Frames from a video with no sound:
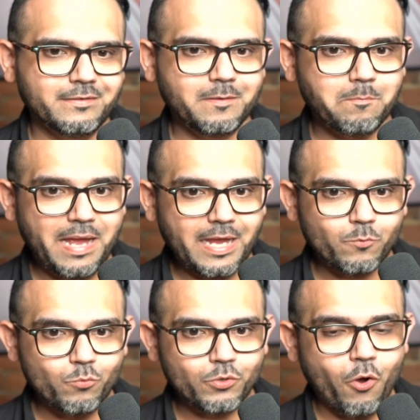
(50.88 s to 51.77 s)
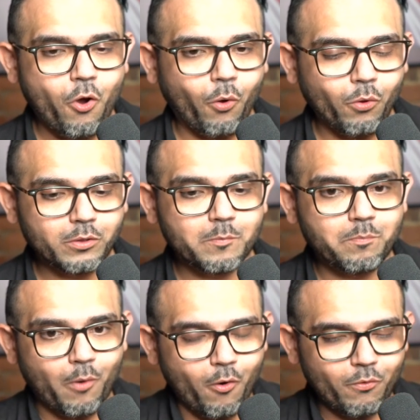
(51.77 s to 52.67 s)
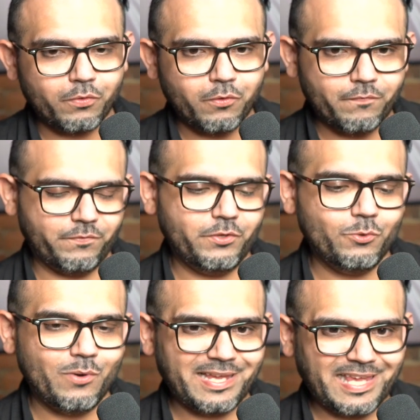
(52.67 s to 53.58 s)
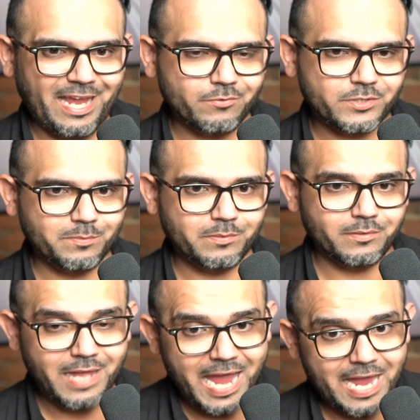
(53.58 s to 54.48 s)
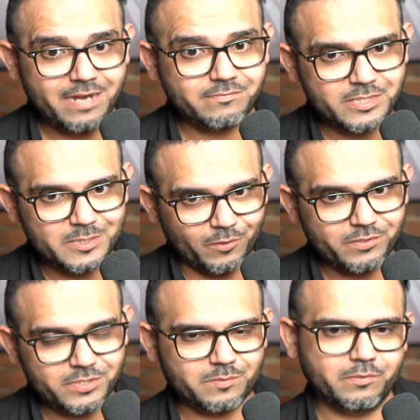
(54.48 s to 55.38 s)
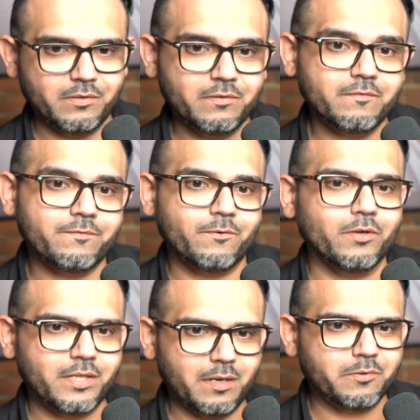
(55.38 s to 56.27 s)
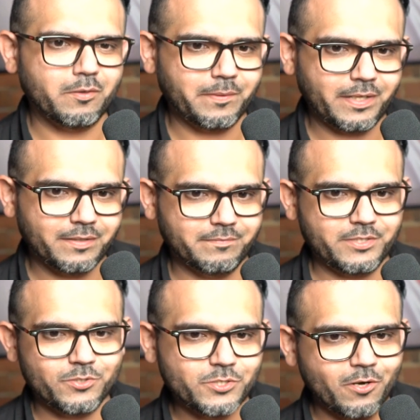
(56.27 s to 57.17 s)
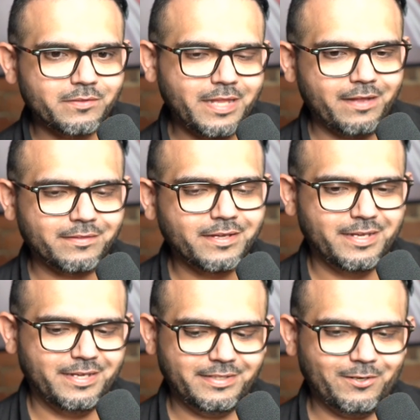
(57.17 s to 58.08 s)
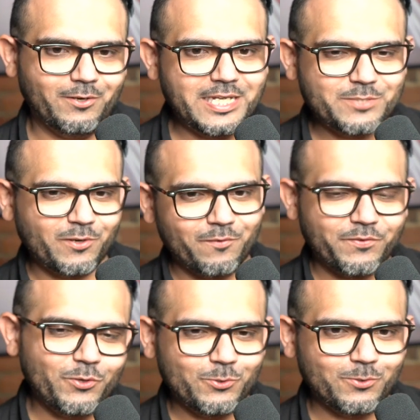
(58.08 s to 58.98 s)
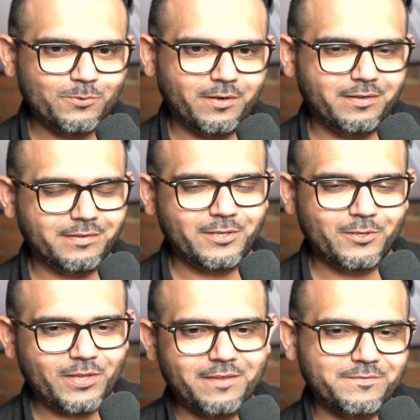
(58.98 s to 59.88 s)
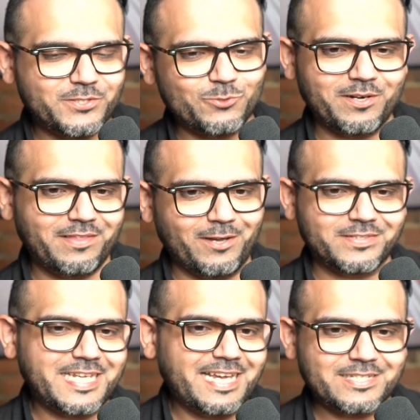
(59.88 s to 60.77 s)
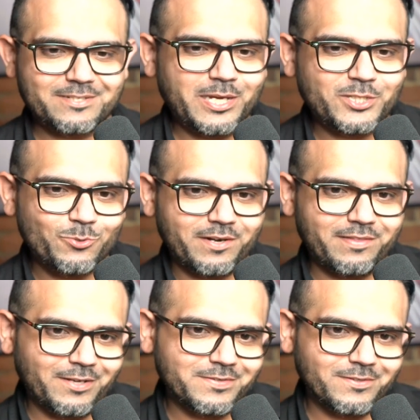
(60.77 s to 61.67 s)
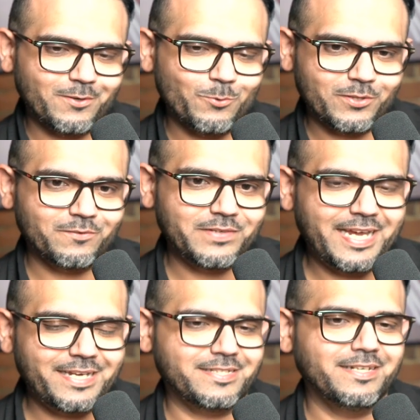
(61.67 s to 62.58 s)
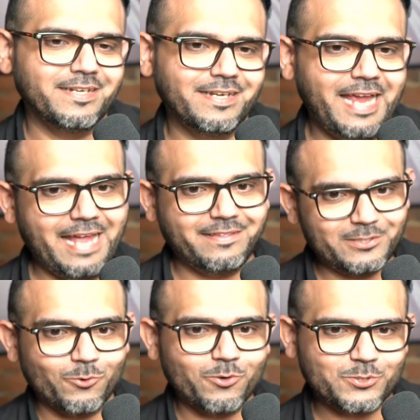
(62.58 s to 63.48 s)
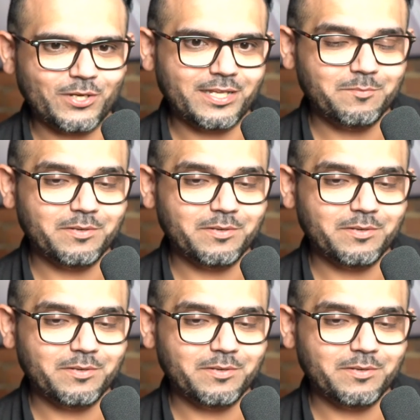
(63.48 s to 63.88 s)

the bank would hold both of you accountable and responsible for that property. And so it's not that, you know, each one of you, uh, you know, gives 200,000, takes away $200,000 worth of debt and the total together